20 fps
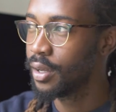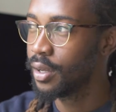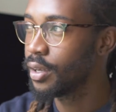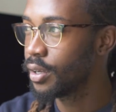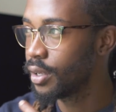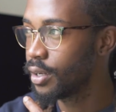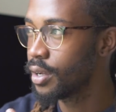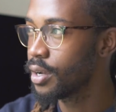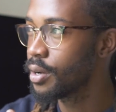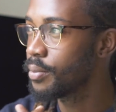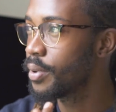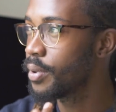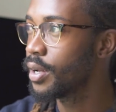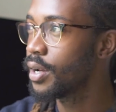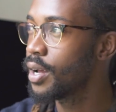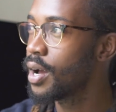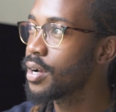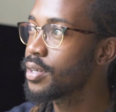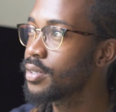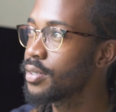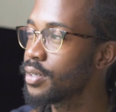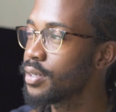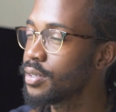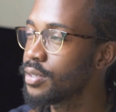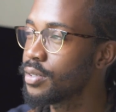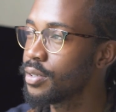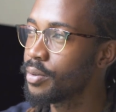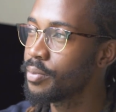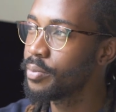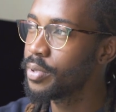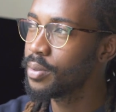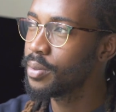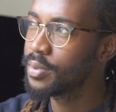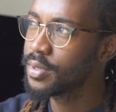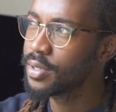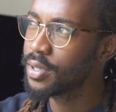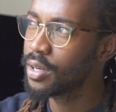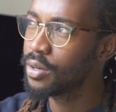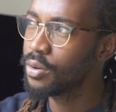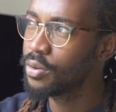You can hear by the accent. Some people
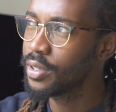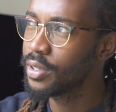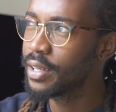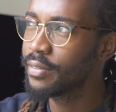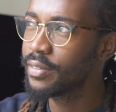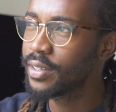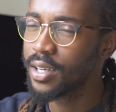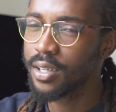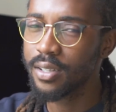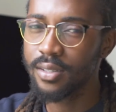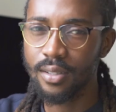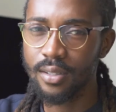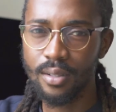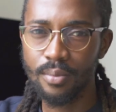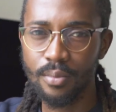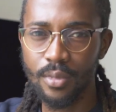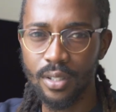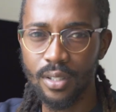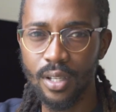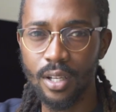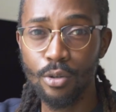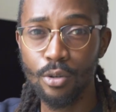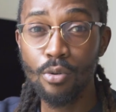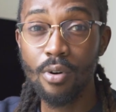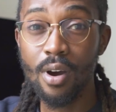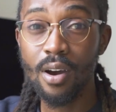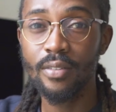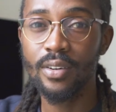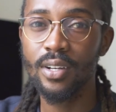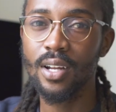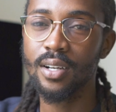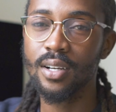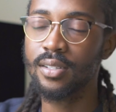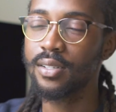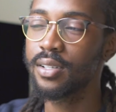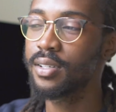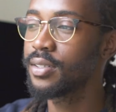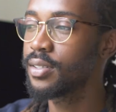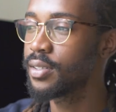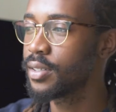say I don't have an accent, but I do have an
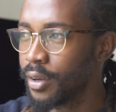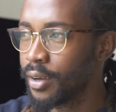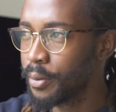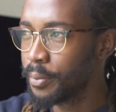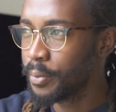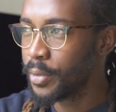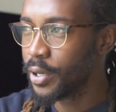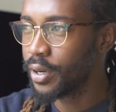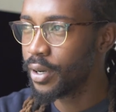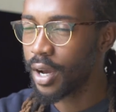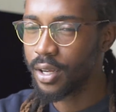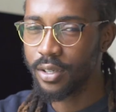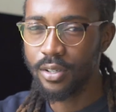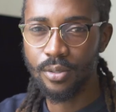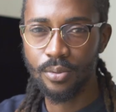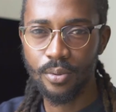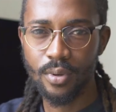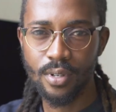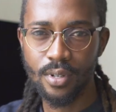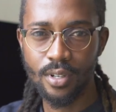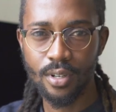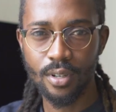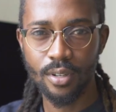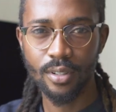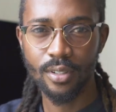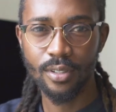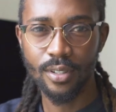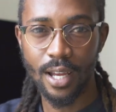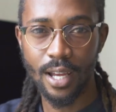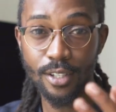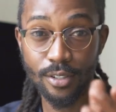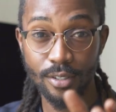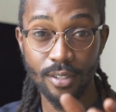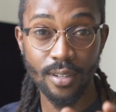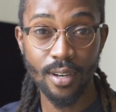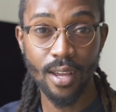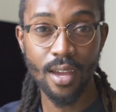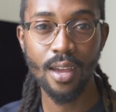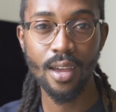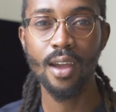accent. But I just want to, like
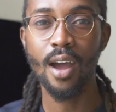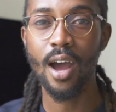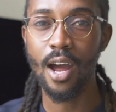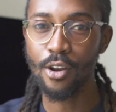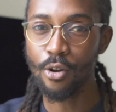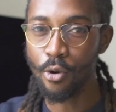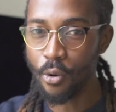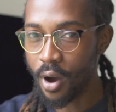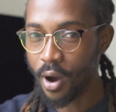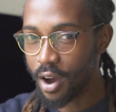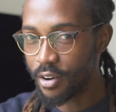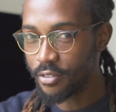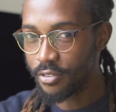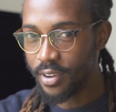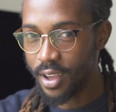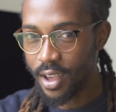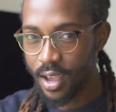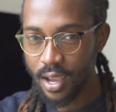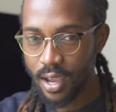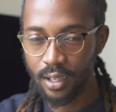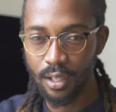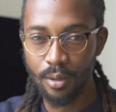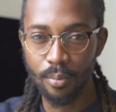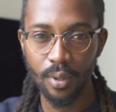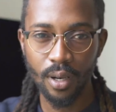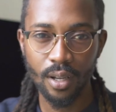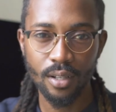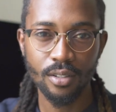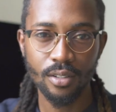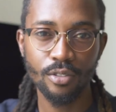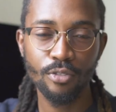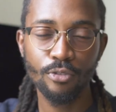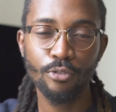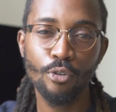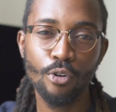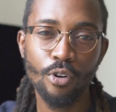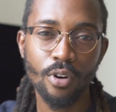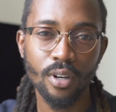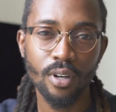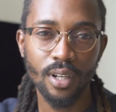today, I don't have any plans
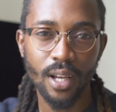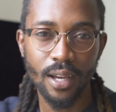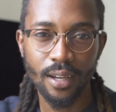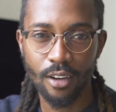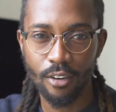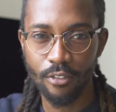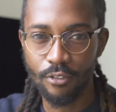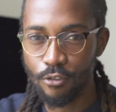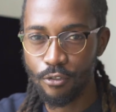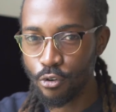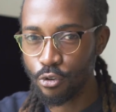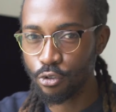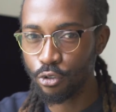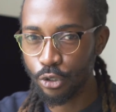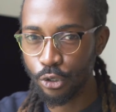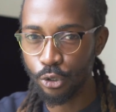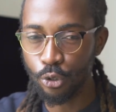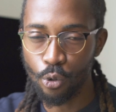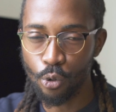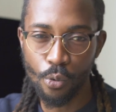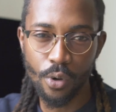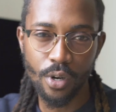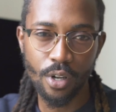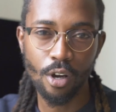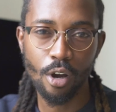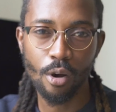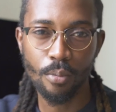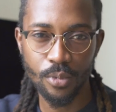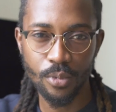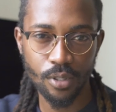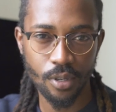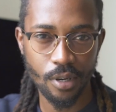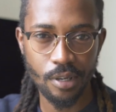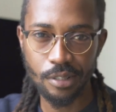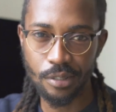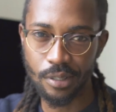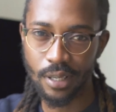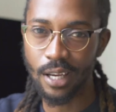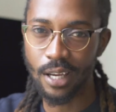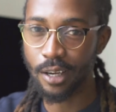for like a photo shoot when it comes
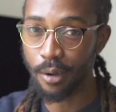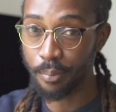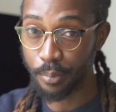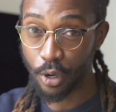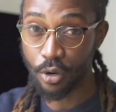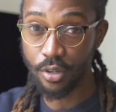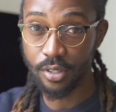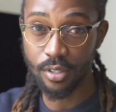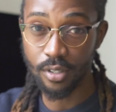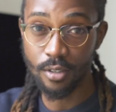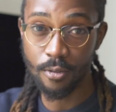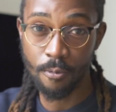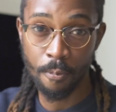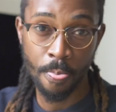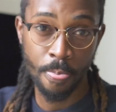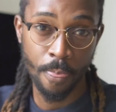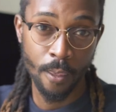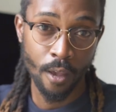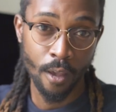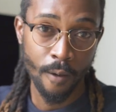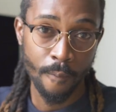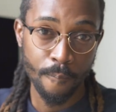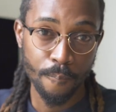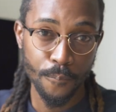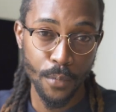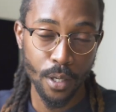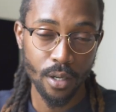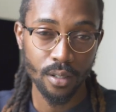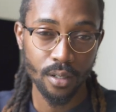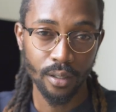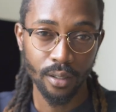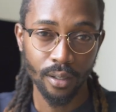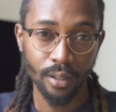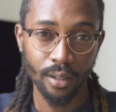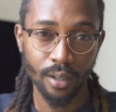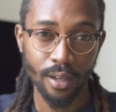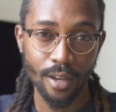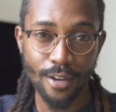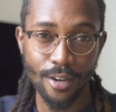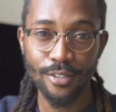on to like a person. But
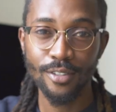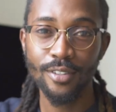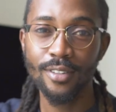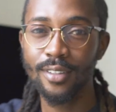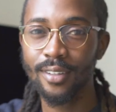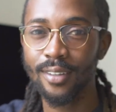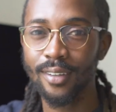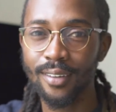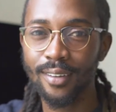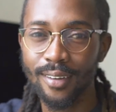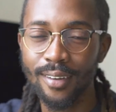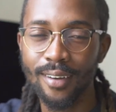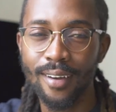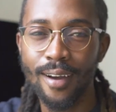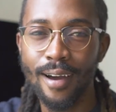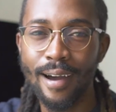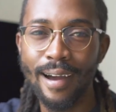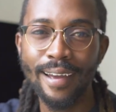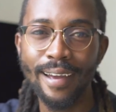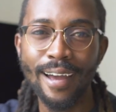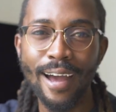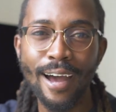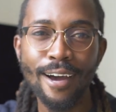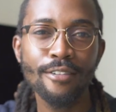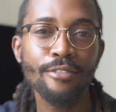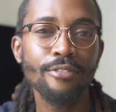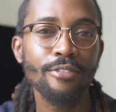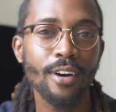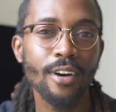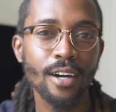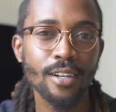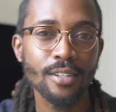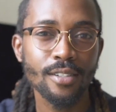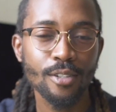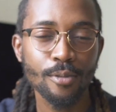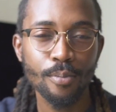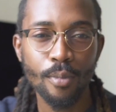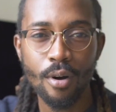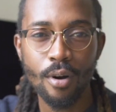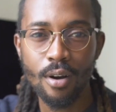here's the thing. I have a
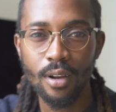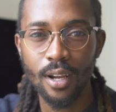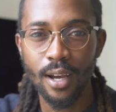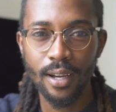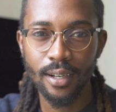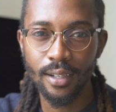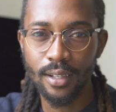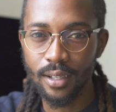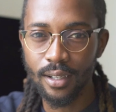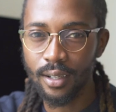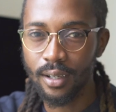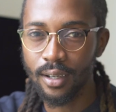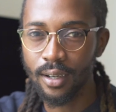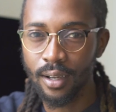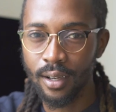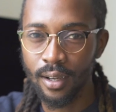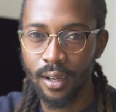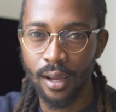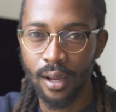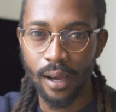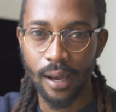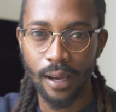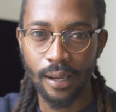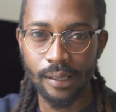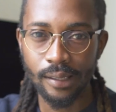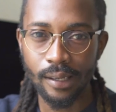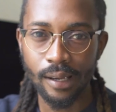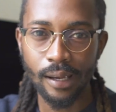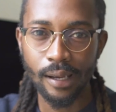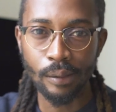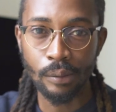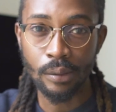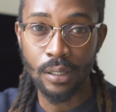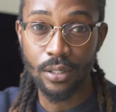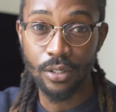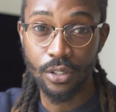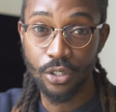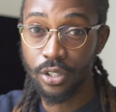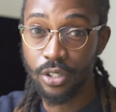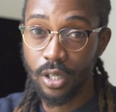small idea and I
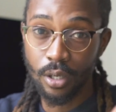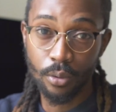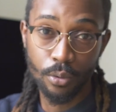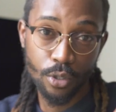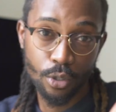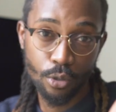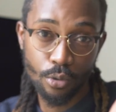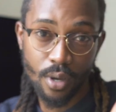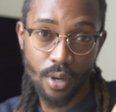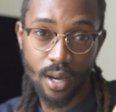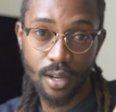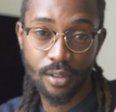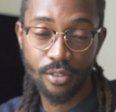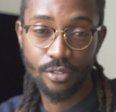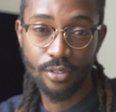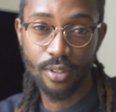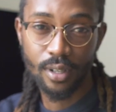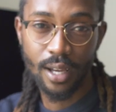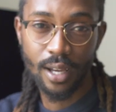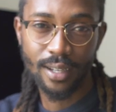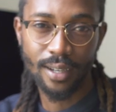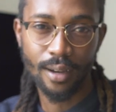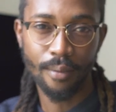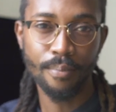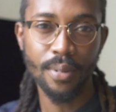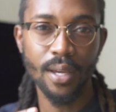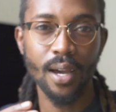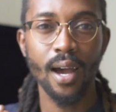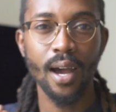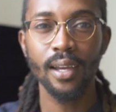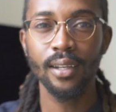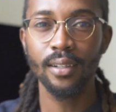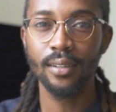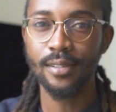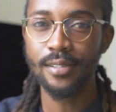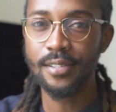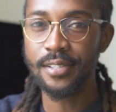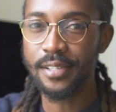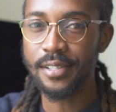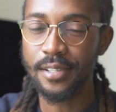want to share it with you guys, like a behind
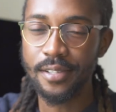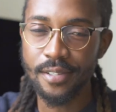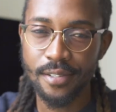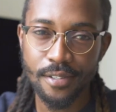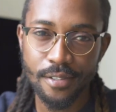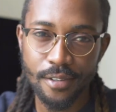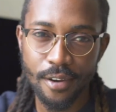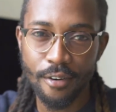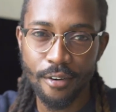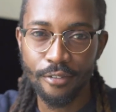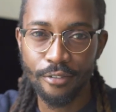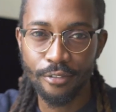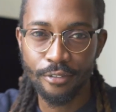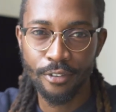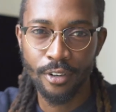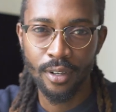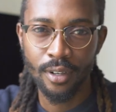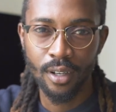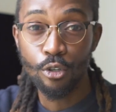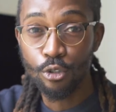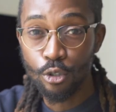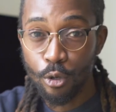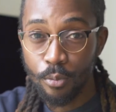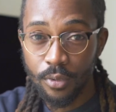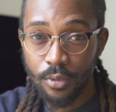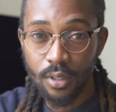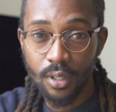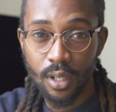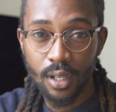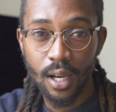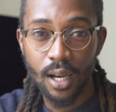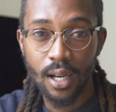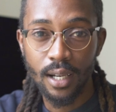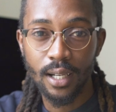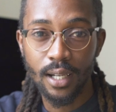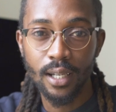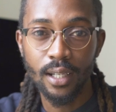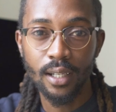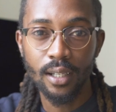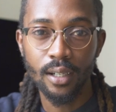the scenes of something that I
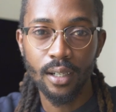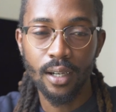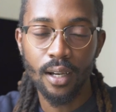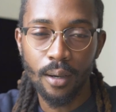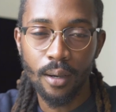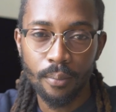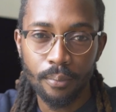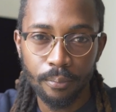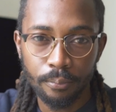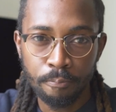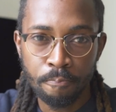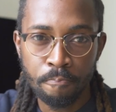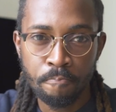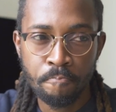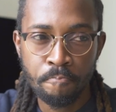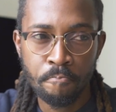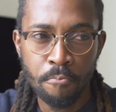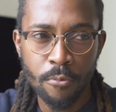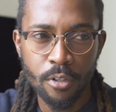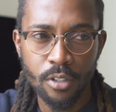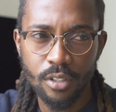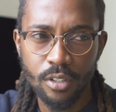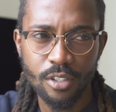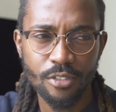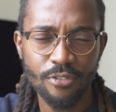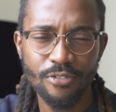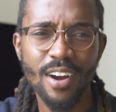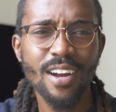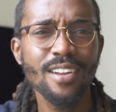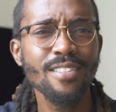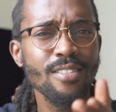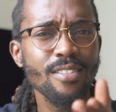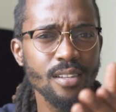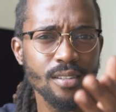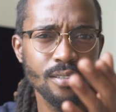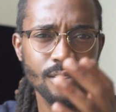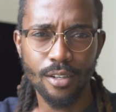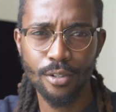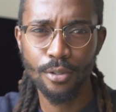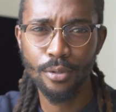like. Um, Just find
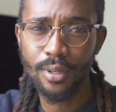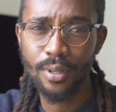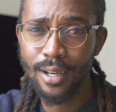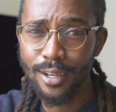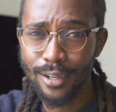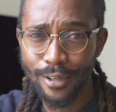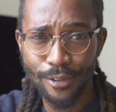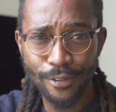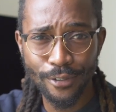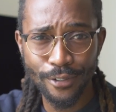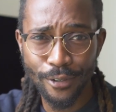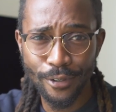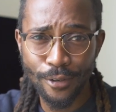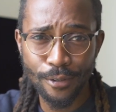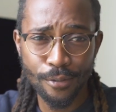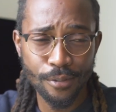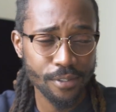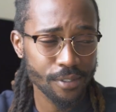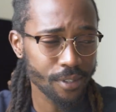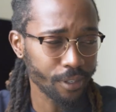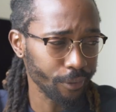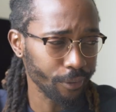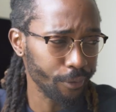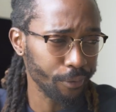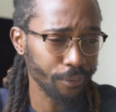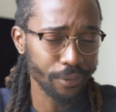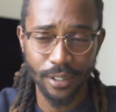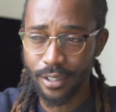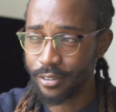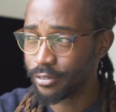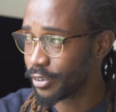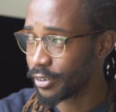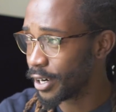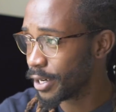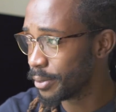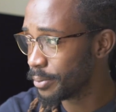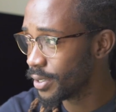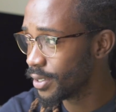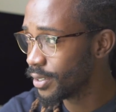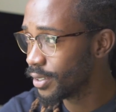things that you like around your house, around your
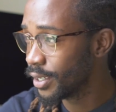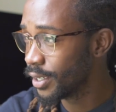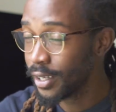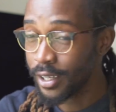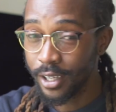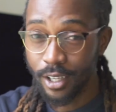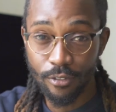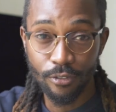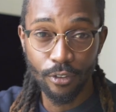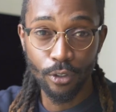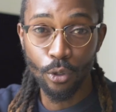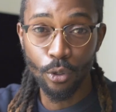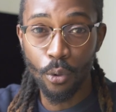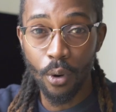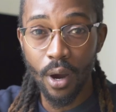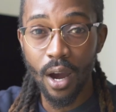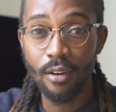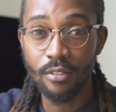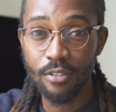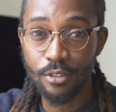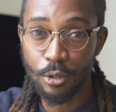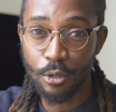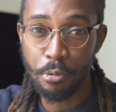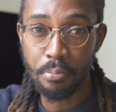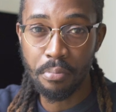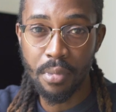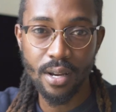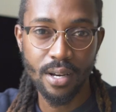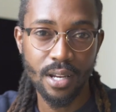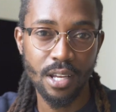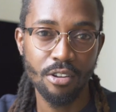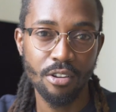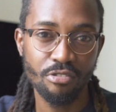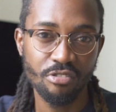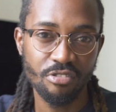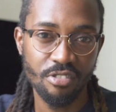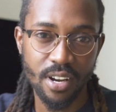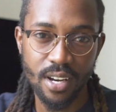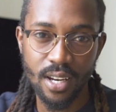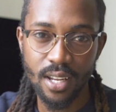environment. If you don't have somebody
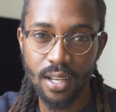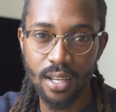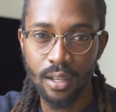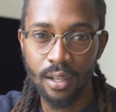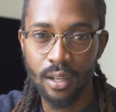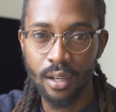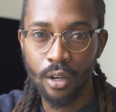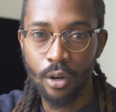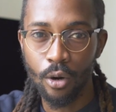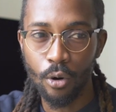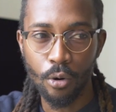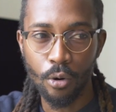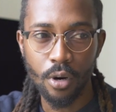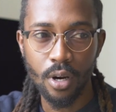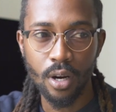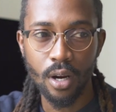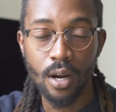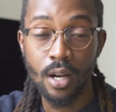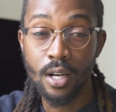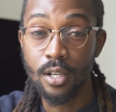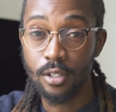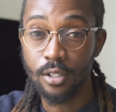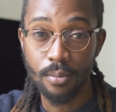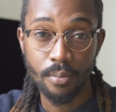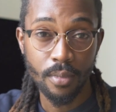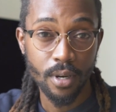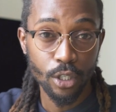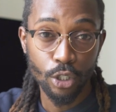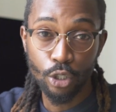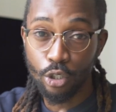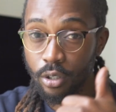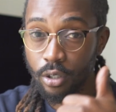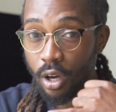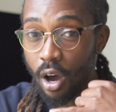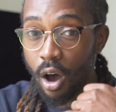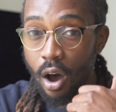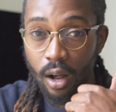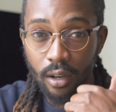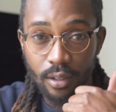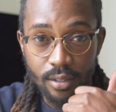ready or somebody you could
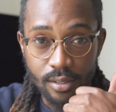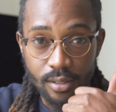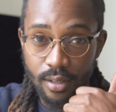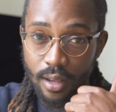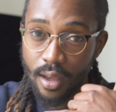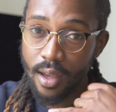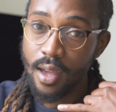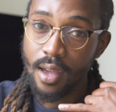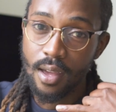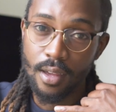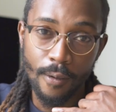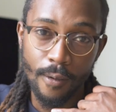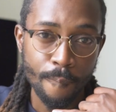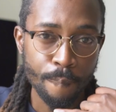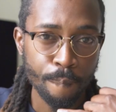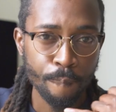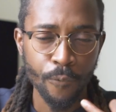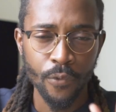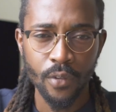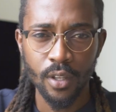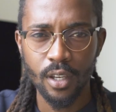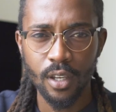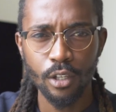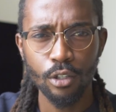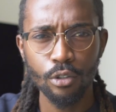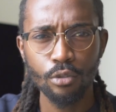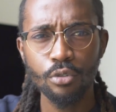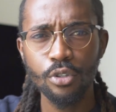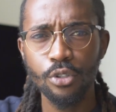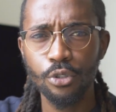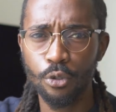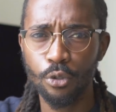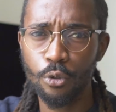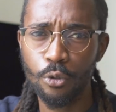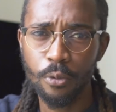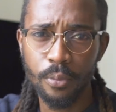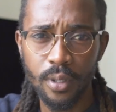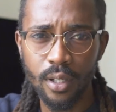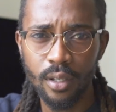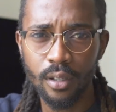call and say, hey, can you do a
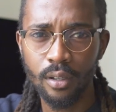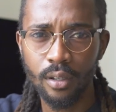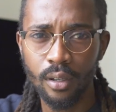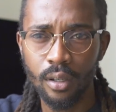show with me?